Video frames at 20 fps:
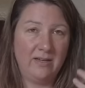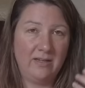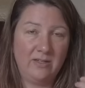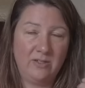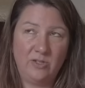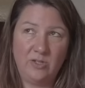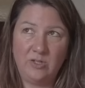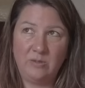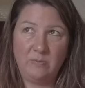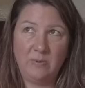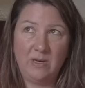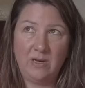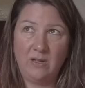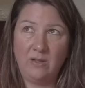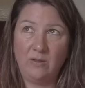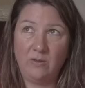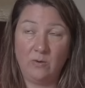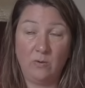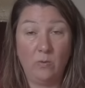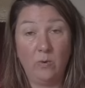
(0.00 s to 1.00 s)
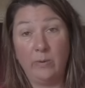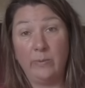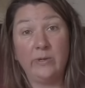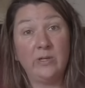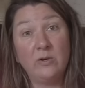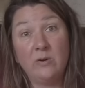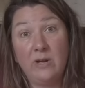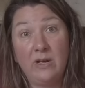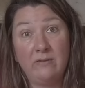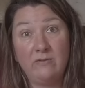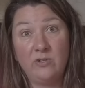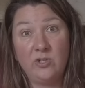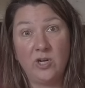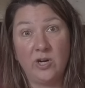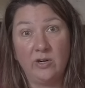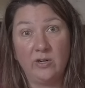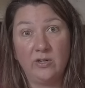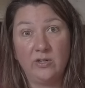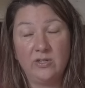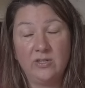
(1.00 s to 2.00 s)
is just beating through where we don't have
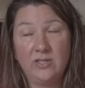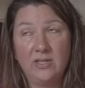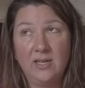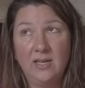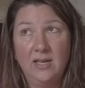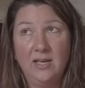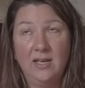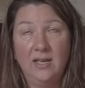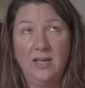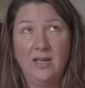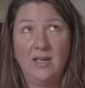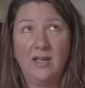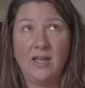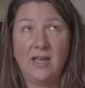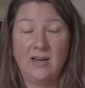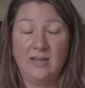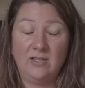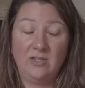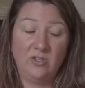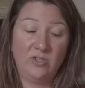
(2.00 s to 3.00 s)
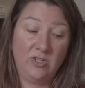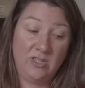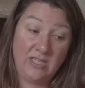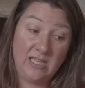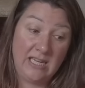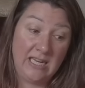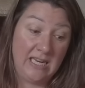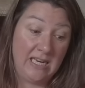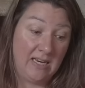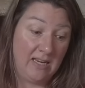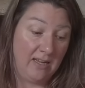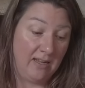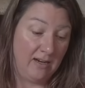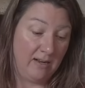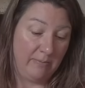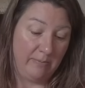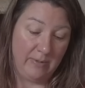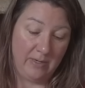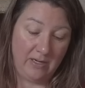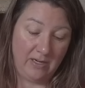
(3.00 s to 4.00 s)
shutters, and it's just heating it
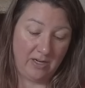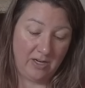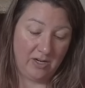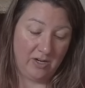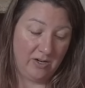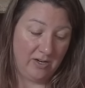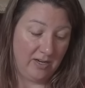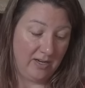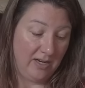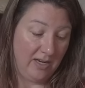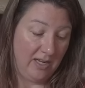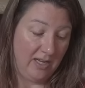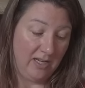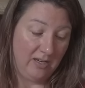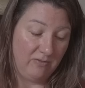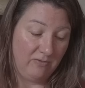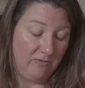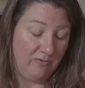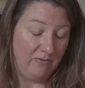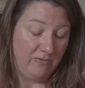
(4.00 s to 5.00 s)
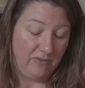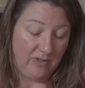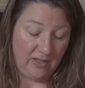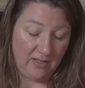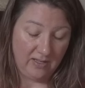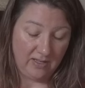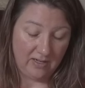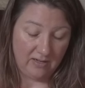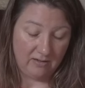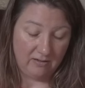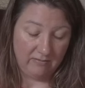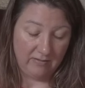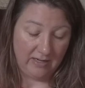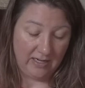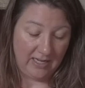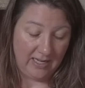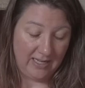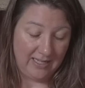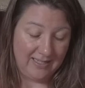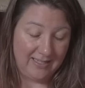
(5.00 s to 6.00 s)
up in here, and I can feel it
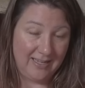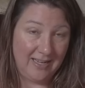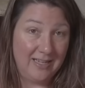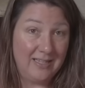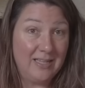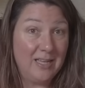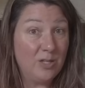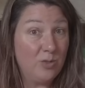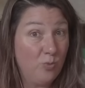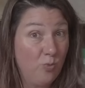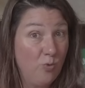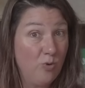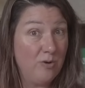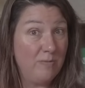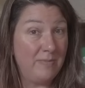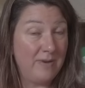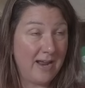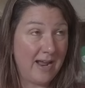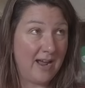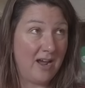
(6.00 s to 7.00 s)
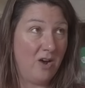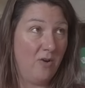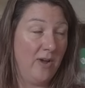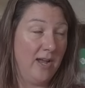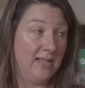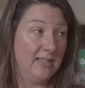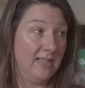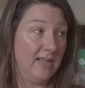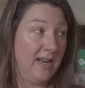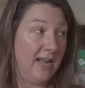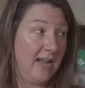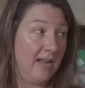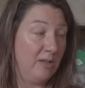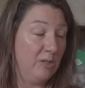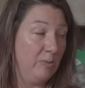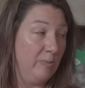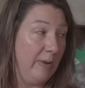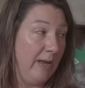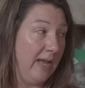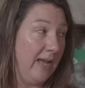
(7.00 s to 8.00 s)
already. It's as warm now as it
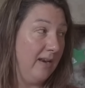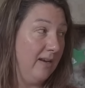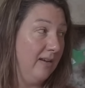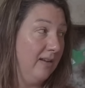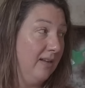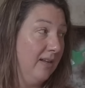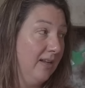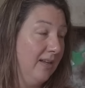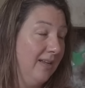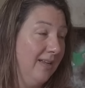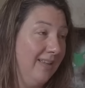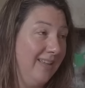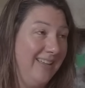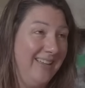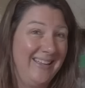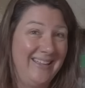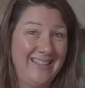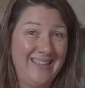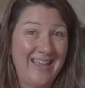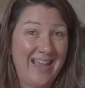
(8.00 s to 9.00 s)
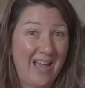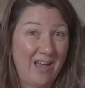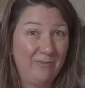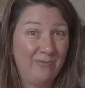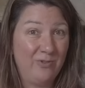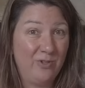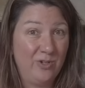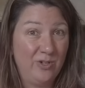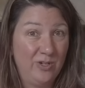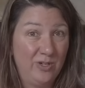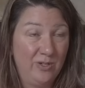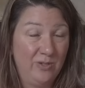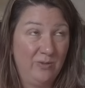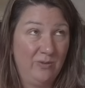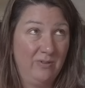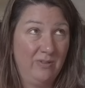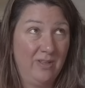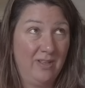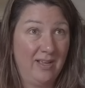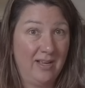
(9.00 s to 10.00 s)
has been like in the
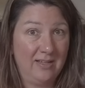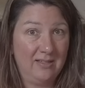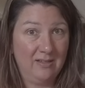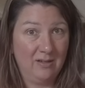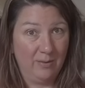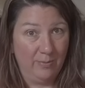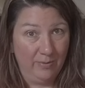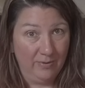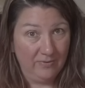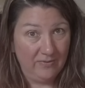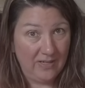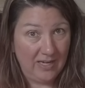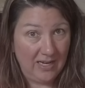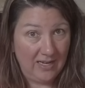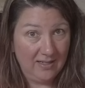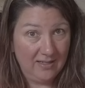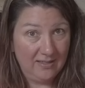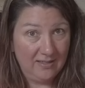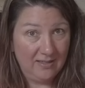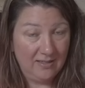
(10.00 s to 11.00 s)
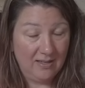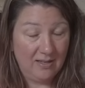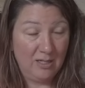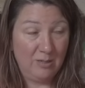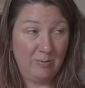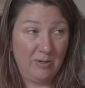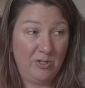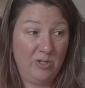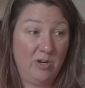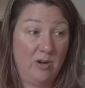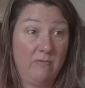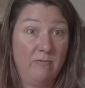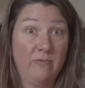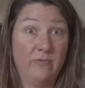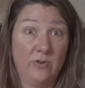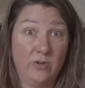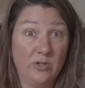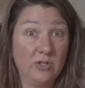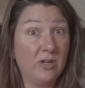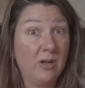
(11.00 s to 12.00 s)
afternoon the last couple of days, and especially our
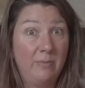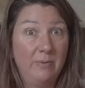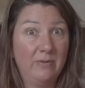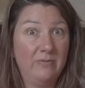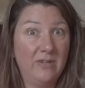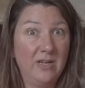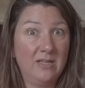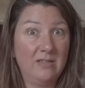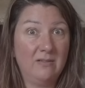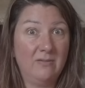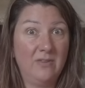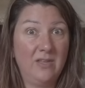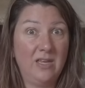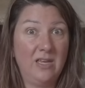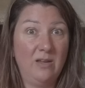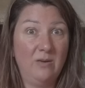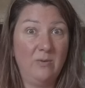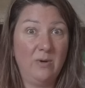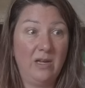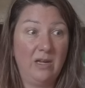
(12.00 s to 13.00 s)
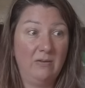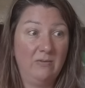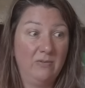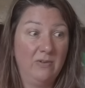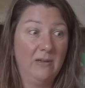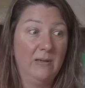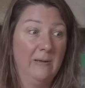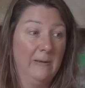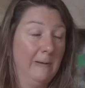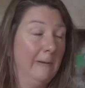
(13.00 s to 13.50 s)
first couple of days of the heat wave.